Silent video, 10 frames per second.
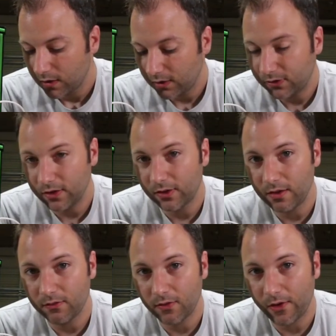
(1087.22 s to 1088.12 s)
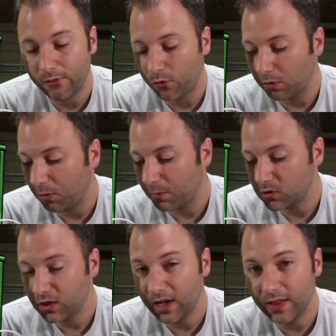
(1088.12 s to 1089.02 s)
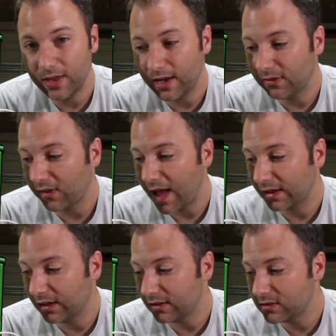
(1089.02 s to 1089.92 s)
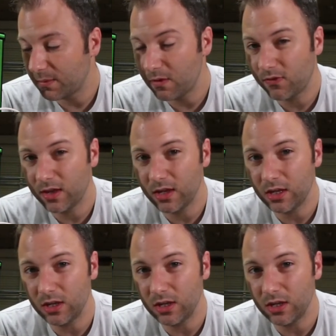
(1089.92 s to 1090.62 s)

This is a very affordable machine that is lacking some of the